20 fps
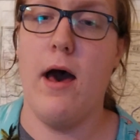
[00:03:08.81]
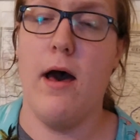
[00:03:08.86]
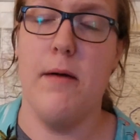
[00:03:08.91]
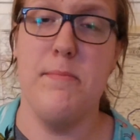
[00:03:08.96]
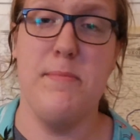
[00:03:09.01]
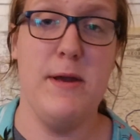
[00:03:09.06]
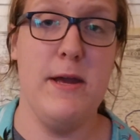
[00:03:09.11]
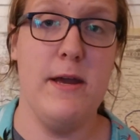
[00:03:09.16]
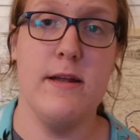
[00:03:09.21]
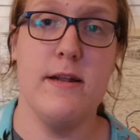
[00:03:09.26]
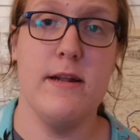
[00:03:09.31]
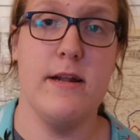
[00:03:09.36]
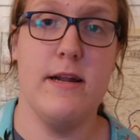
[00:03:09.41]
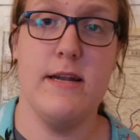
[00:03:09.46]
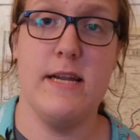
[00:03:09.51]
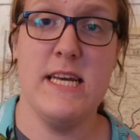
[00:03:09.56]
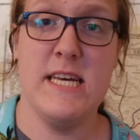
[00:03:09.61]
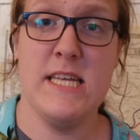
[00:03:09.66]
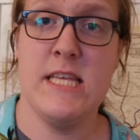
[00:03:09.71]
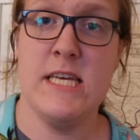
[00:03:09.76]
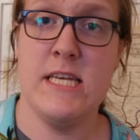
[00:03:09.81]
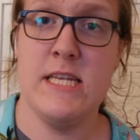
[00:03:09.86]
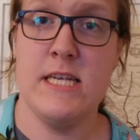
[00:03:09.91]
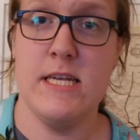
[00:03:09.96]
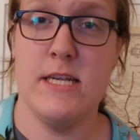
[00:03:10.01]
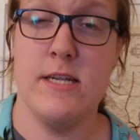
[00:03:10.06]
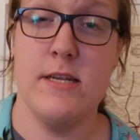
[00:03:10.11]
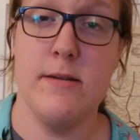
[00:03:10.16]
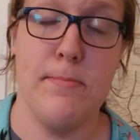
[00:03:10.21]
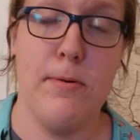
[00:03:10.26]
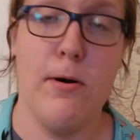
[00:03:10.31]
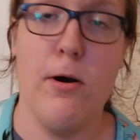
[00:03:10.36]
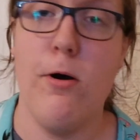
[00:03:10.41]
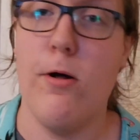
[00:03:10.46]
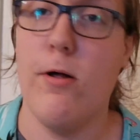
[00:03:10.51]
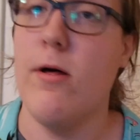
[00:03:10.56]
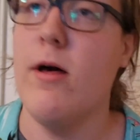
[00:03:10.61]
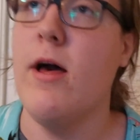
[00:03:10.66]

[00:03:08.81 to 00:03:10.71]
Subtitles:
being an antithesis to Paul.